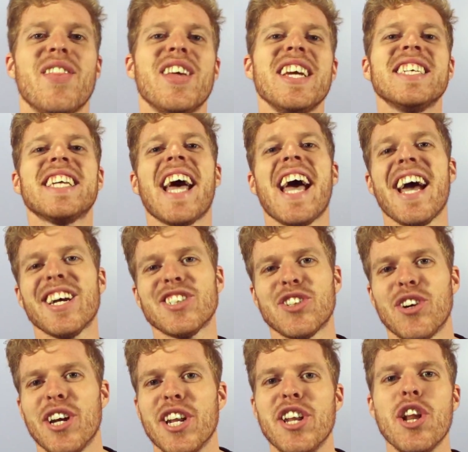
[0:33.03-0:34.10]
These hacks
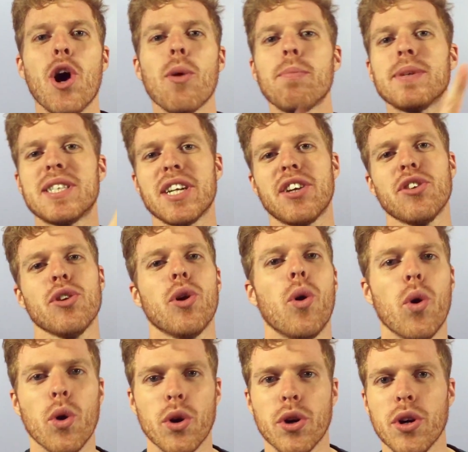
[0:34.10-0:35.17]
are in no particular
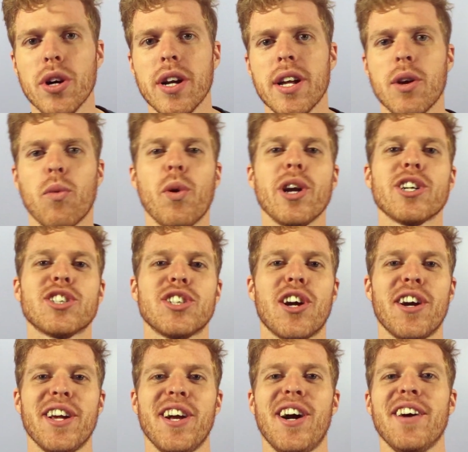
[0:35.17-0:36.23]
order. We are
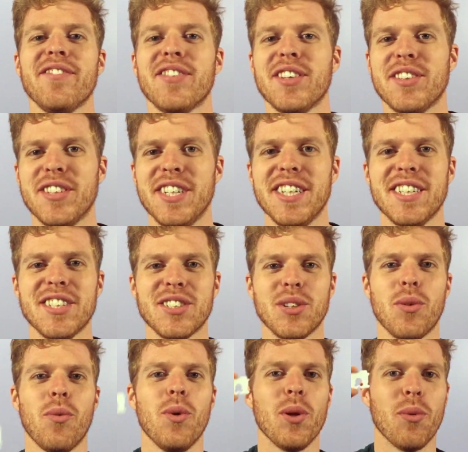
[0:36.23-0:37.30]
starting off the list
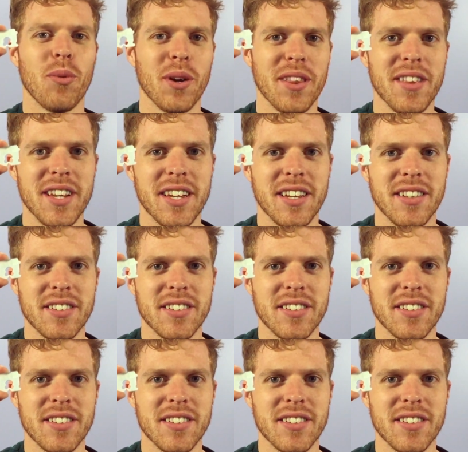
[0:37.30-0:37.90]
with one of these.